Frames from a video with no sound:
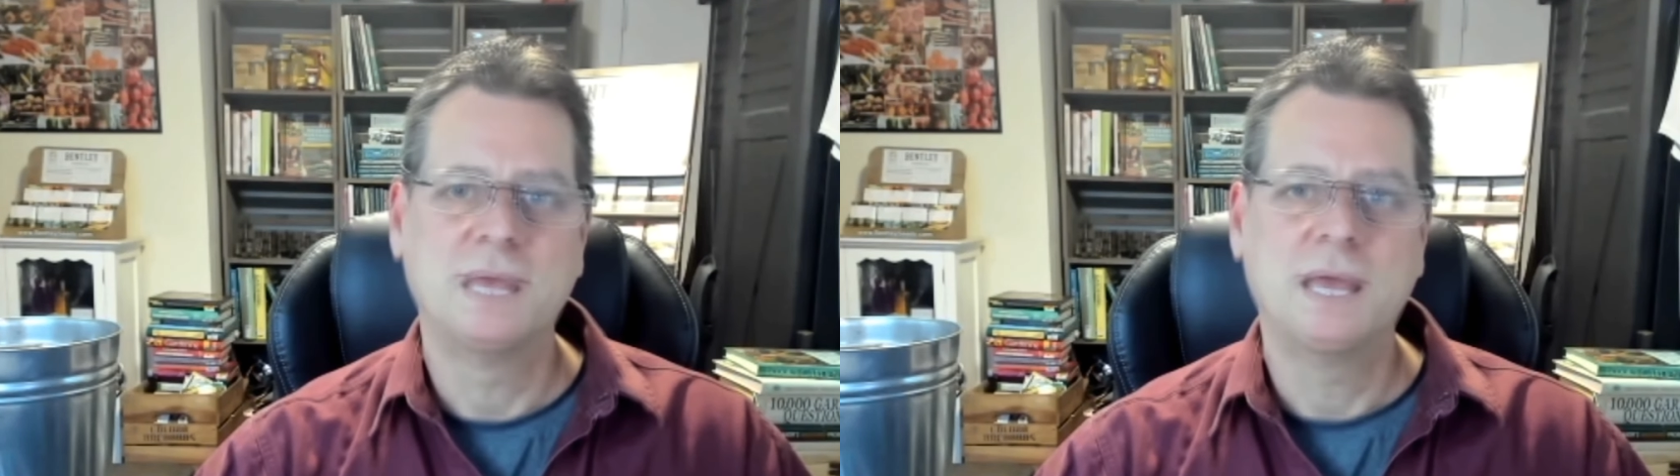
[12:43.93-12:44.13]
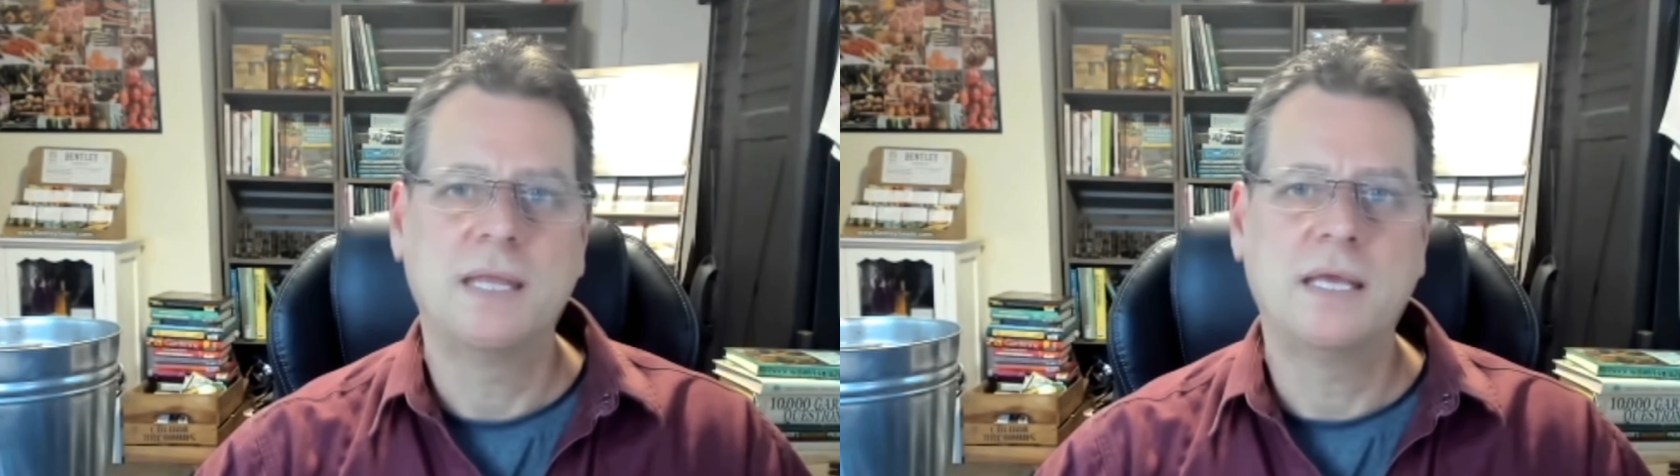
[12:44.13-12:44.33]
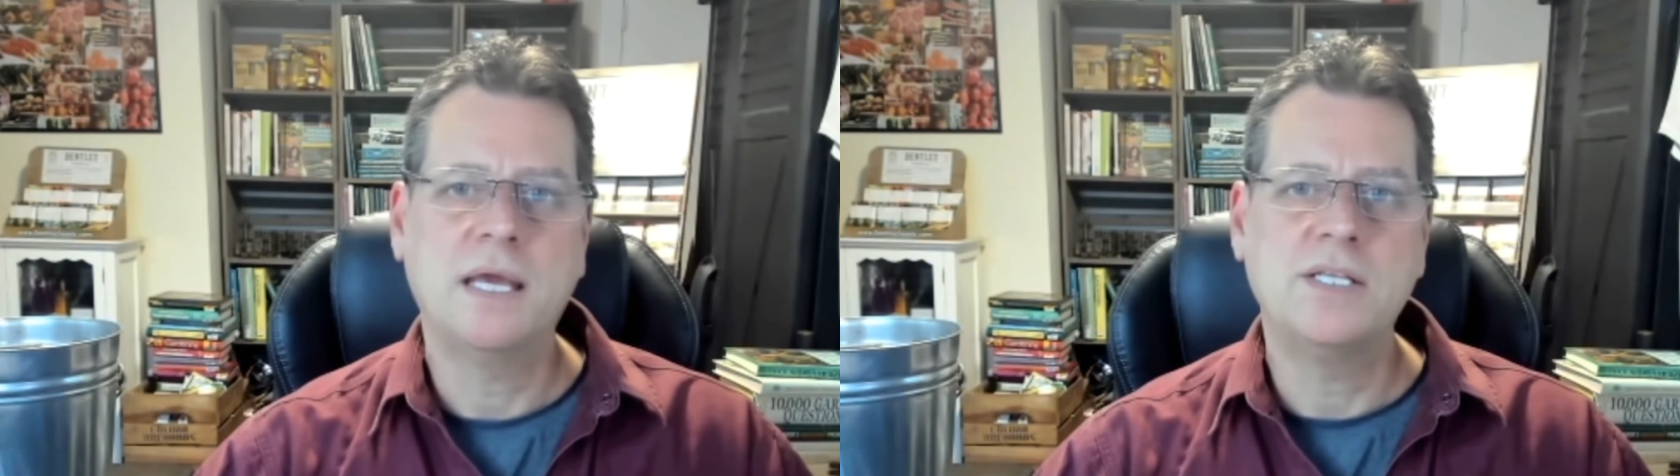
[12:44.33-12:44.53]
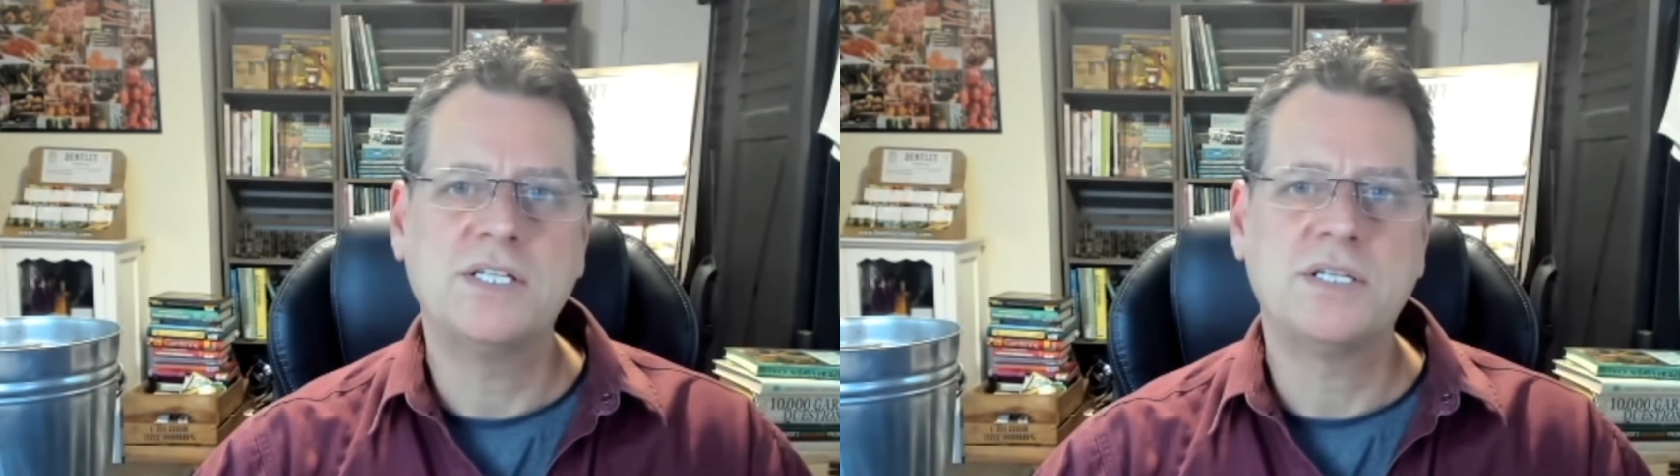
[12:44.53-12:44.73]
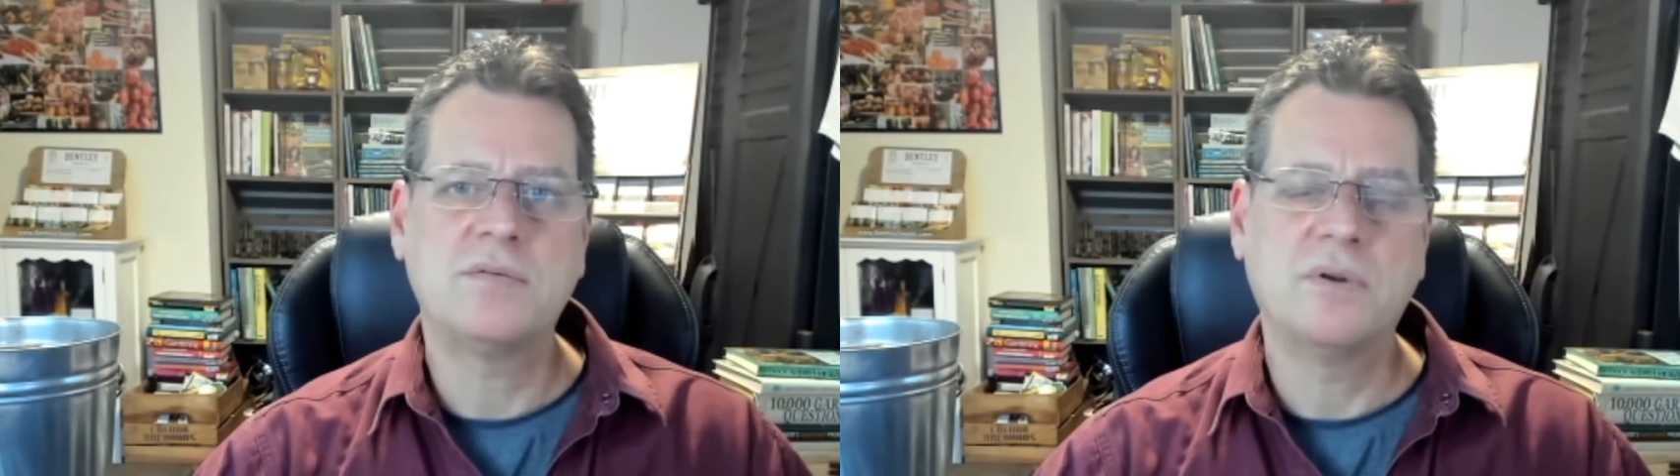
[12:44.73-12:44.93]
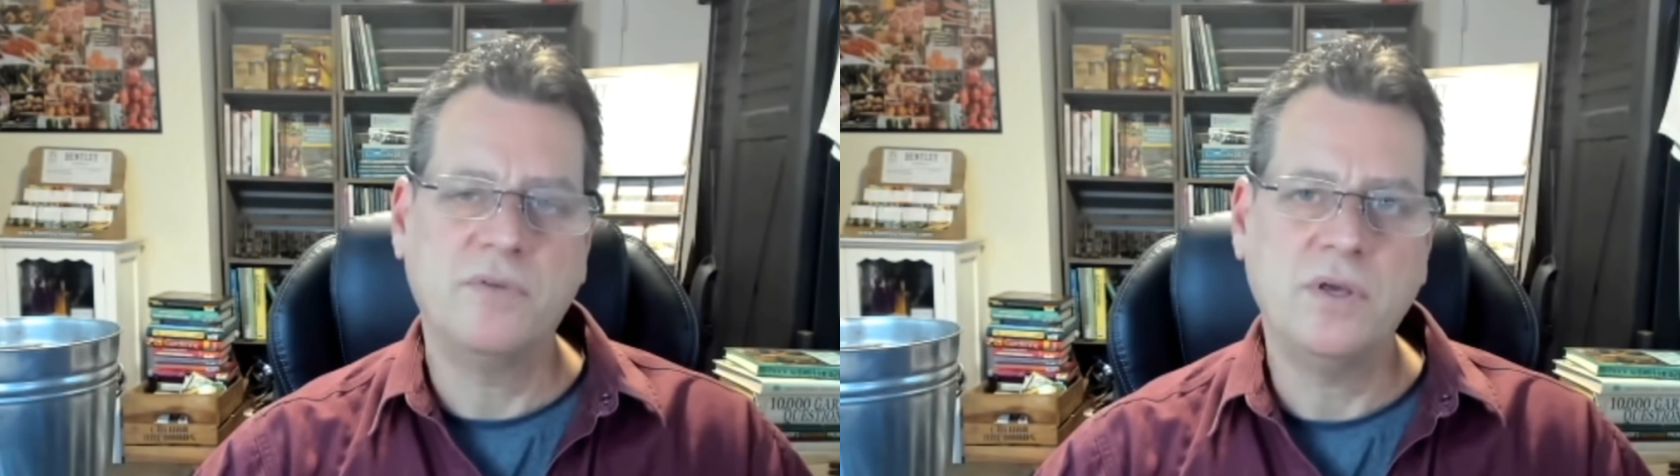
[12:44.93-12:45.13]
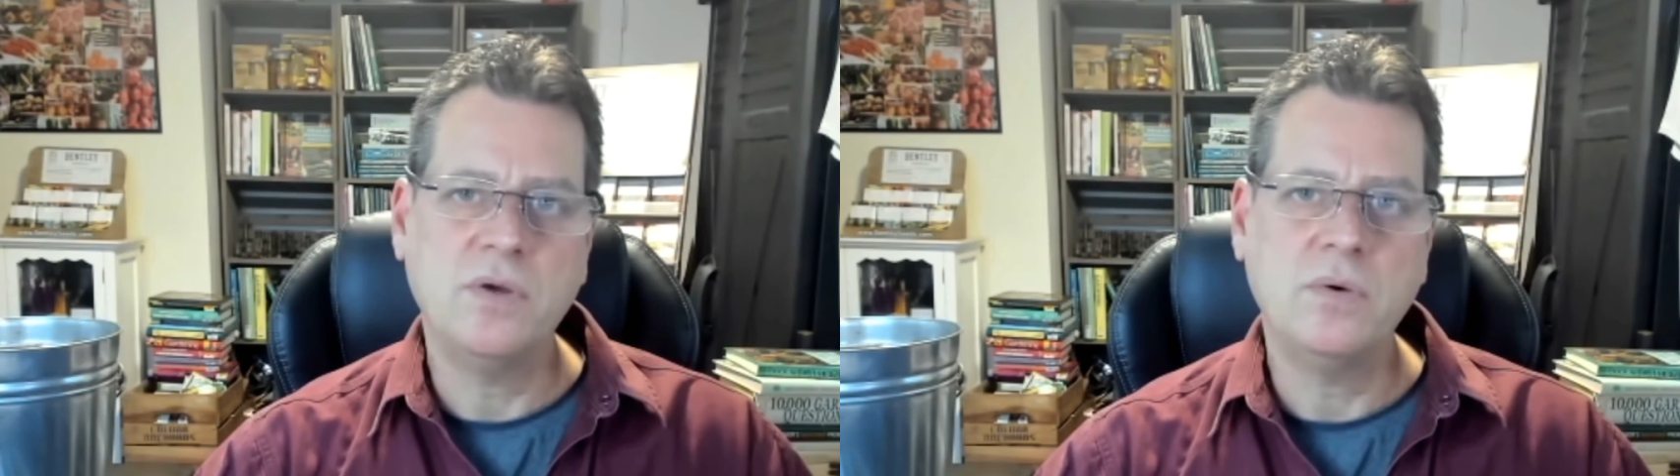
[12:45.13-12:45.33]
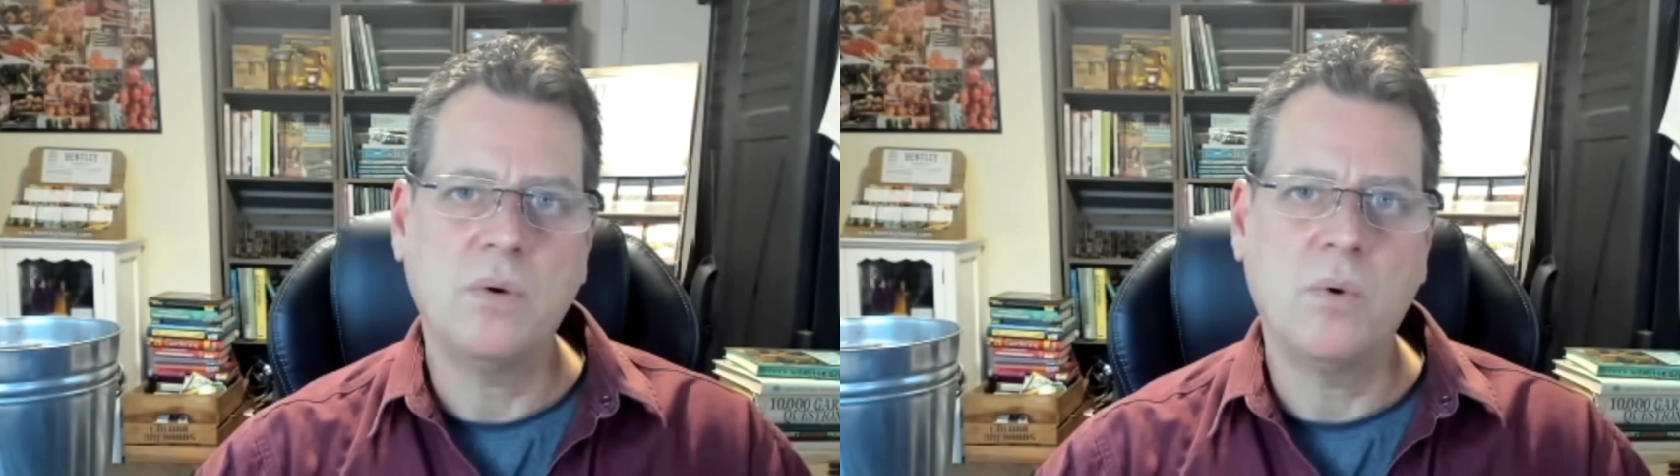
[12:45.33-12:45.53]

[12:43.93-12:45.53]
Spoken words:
And again, just to review,